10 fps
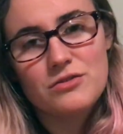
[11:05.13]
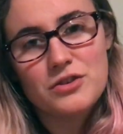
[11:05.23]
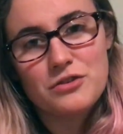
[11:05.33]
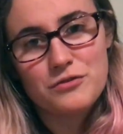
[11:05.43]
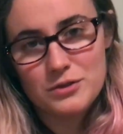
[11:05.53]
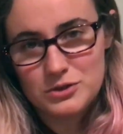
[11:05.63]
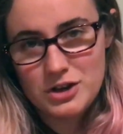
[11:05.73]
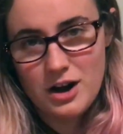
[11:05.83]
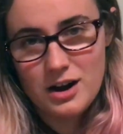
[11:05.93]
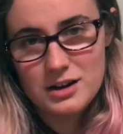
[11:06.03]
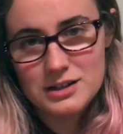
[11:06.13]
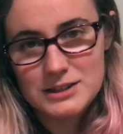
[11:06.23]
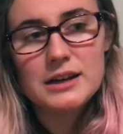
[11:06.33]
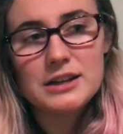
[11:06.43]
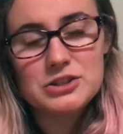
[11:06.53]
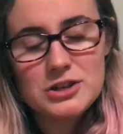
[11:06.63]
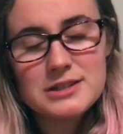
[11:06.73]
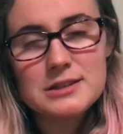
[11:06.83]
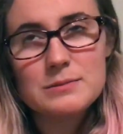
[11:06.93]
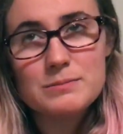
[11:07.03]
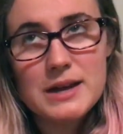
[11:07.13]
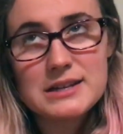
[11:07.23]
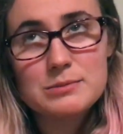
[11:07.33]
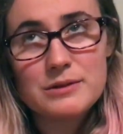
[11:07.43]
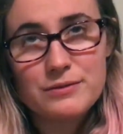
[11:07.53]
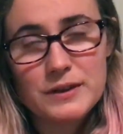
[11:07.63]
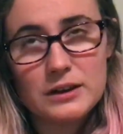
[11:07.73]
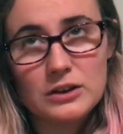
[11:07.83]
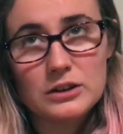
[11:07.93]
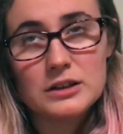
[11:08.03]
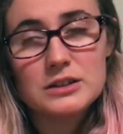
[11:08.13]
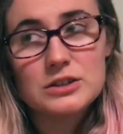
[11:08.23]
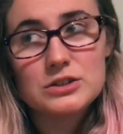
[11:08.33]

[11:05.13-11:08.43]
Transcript: for the future. It just makes me feel